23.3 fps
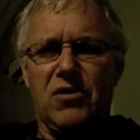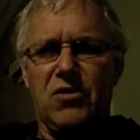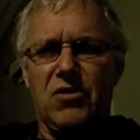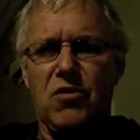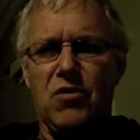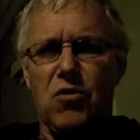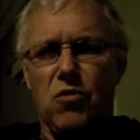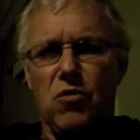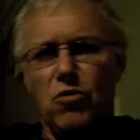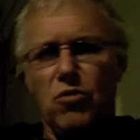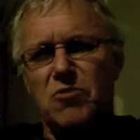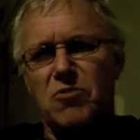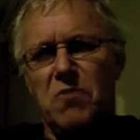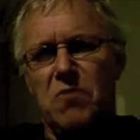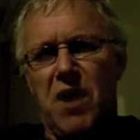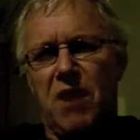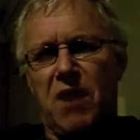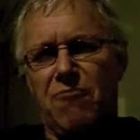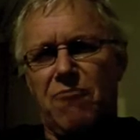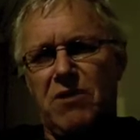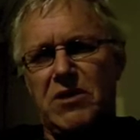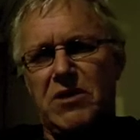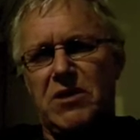cause
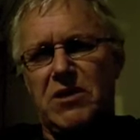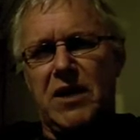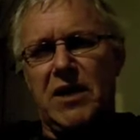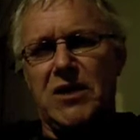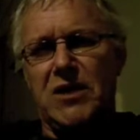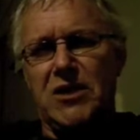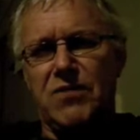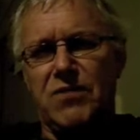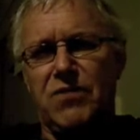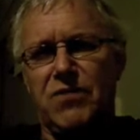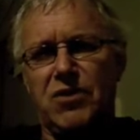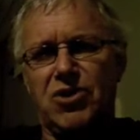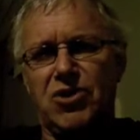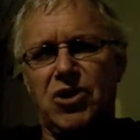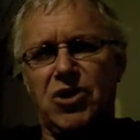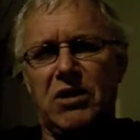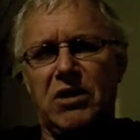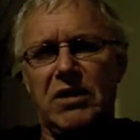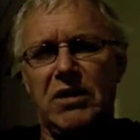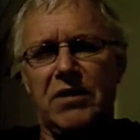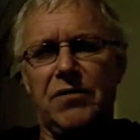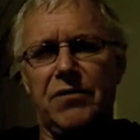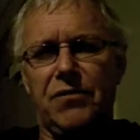might resonate
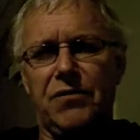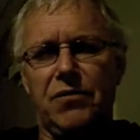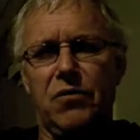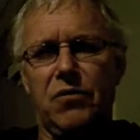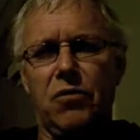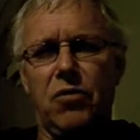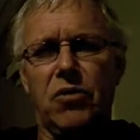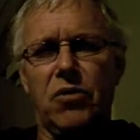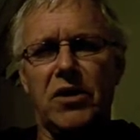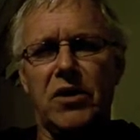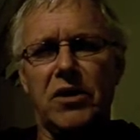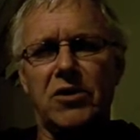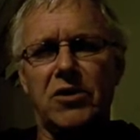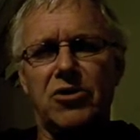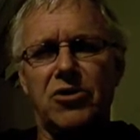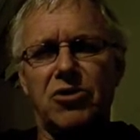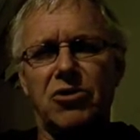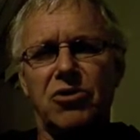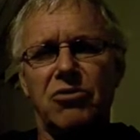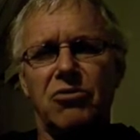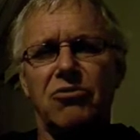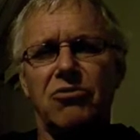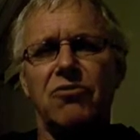sufficiently for it
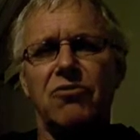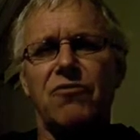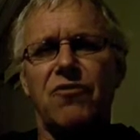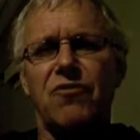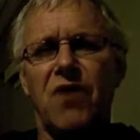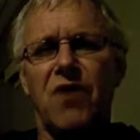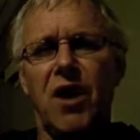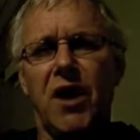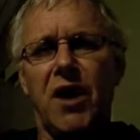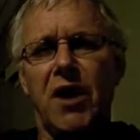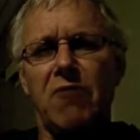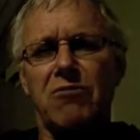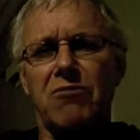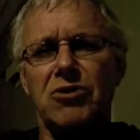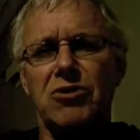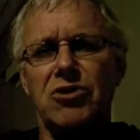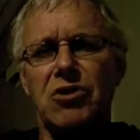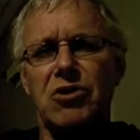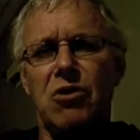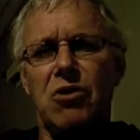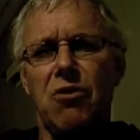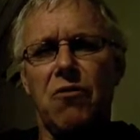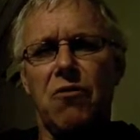to finally
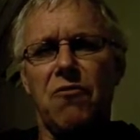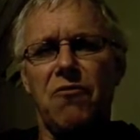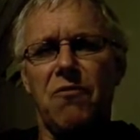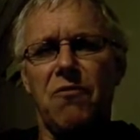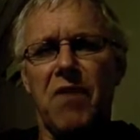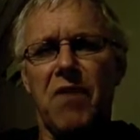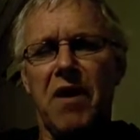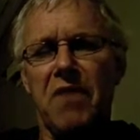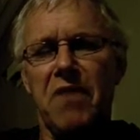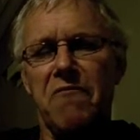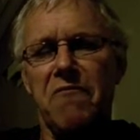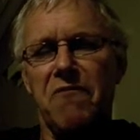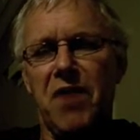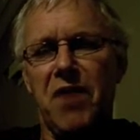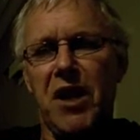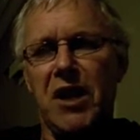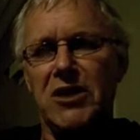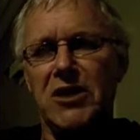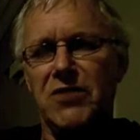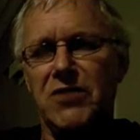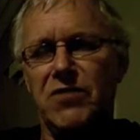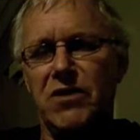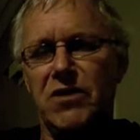resolve my
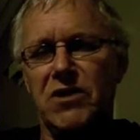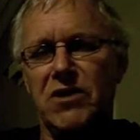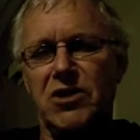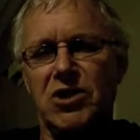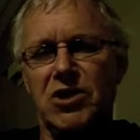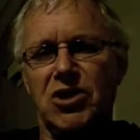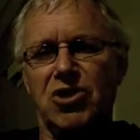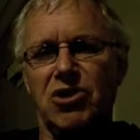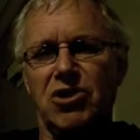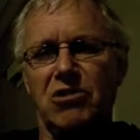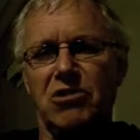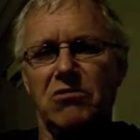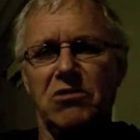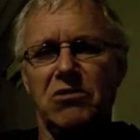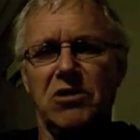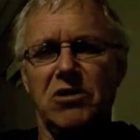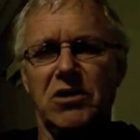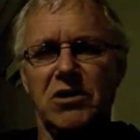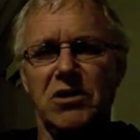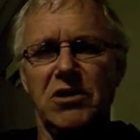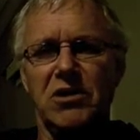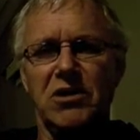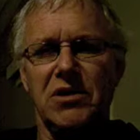feelings of indecision.
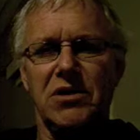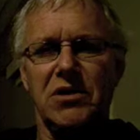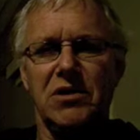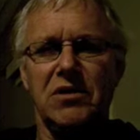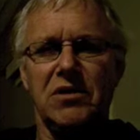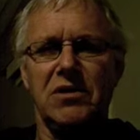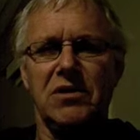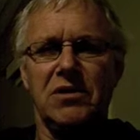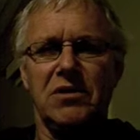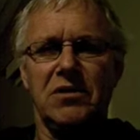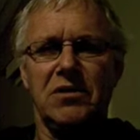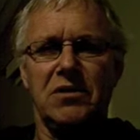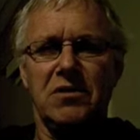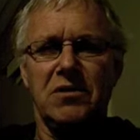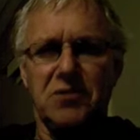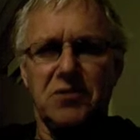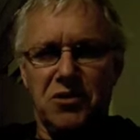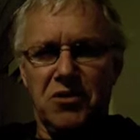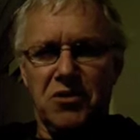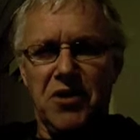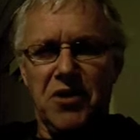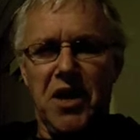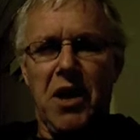
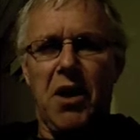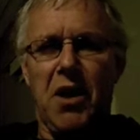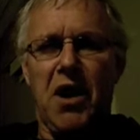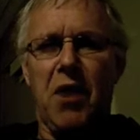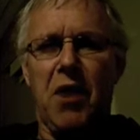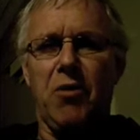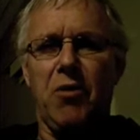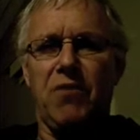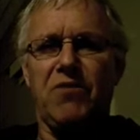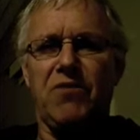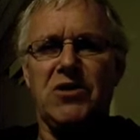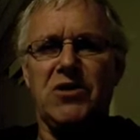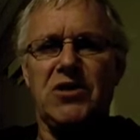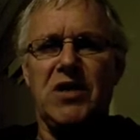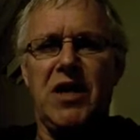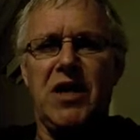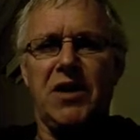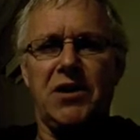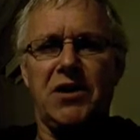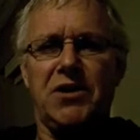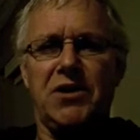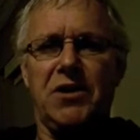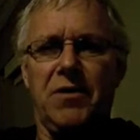So now I will have
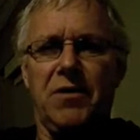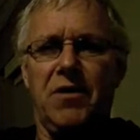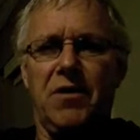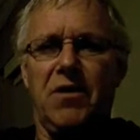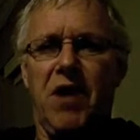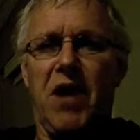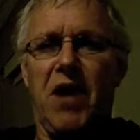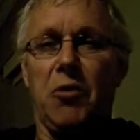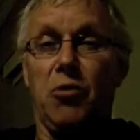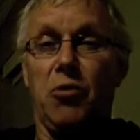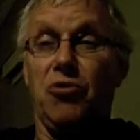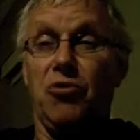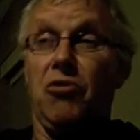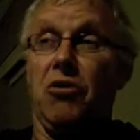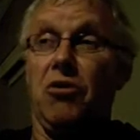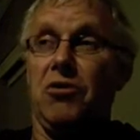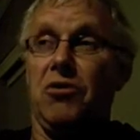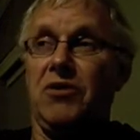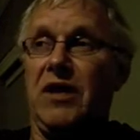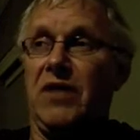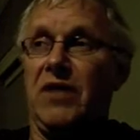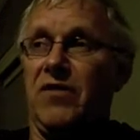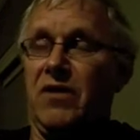decided I will not
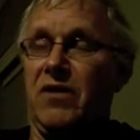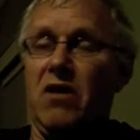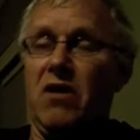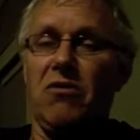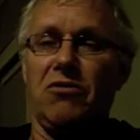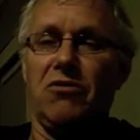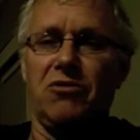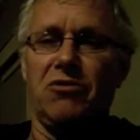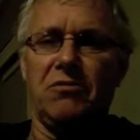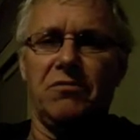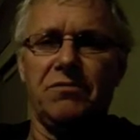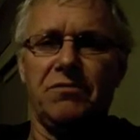take the coat.